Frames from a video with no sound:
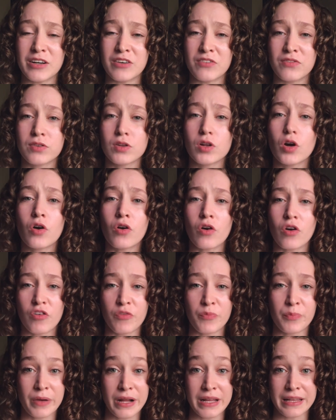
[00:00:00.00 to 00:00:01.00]
flow
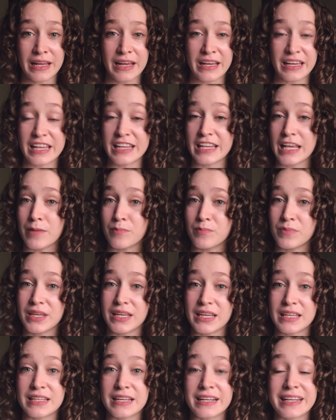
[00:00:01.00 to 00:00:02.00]
of prana, it can be
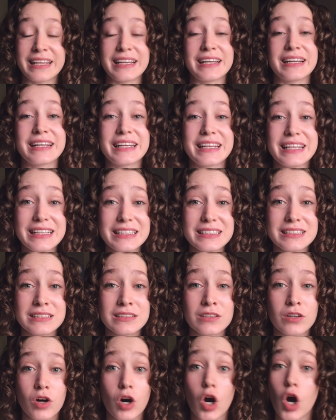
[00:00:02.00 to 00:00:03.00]
either increased
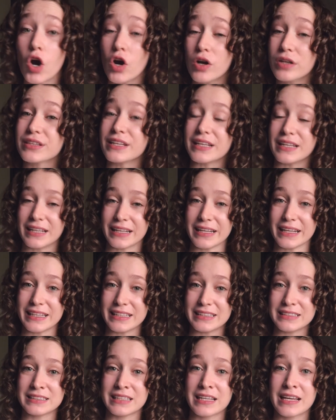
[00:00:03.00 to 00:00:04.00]
or
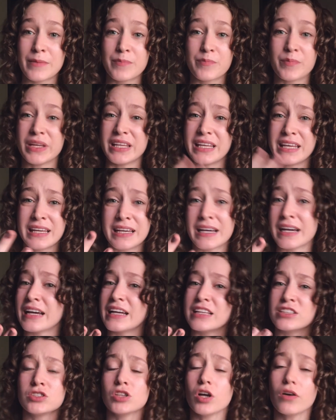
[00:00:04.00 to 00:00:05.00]
decreased, meaning
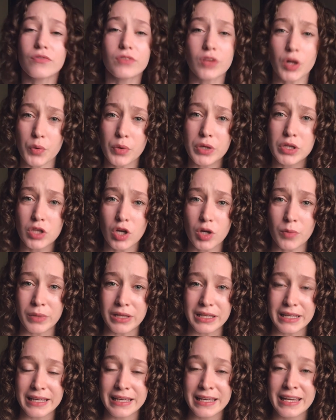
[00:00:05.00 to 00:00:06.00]
it's not flowing
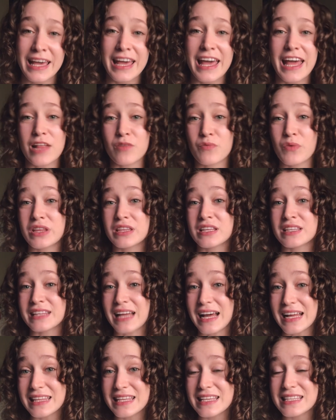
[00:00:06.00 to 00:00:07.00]
normally. And when the
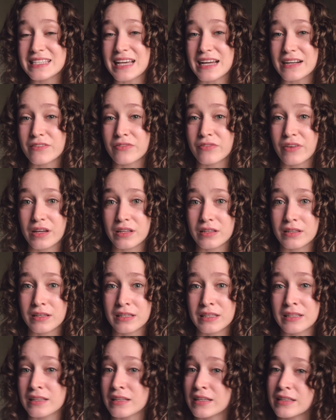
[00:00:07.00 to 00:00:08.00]
nadis are
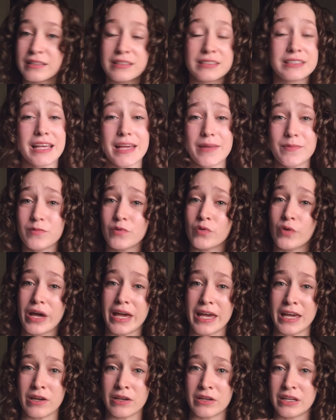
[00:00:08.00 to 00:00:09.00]
affected in the same
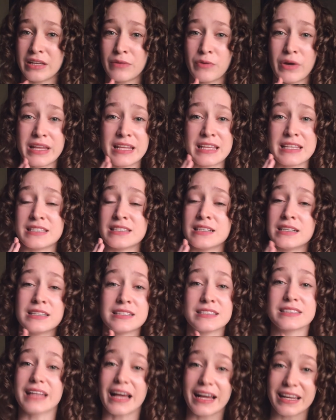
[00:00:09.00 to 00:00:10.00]
way, when it's a
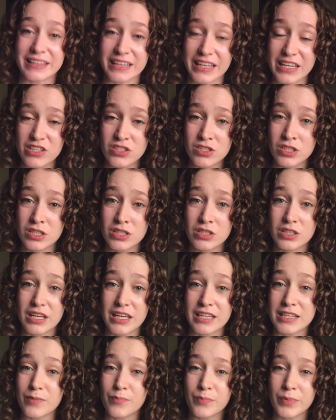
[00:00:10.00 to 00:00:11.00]
stagnation
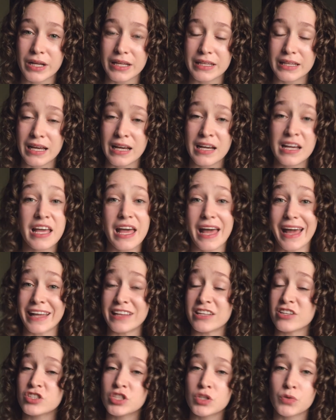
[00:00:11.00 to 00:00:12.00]
in the prana,
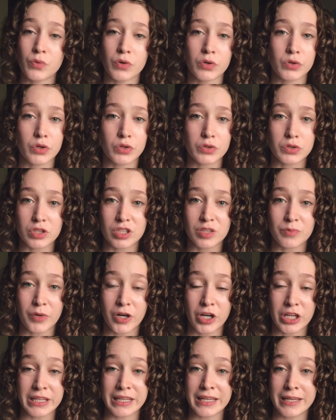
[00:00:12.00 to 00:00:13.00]
energy won't go to the
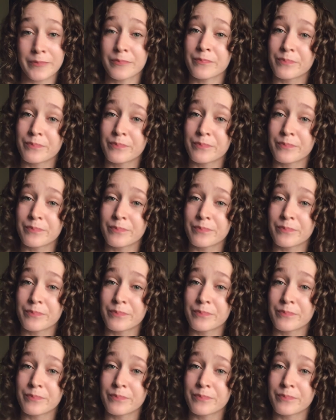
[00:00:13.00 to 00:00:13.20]
body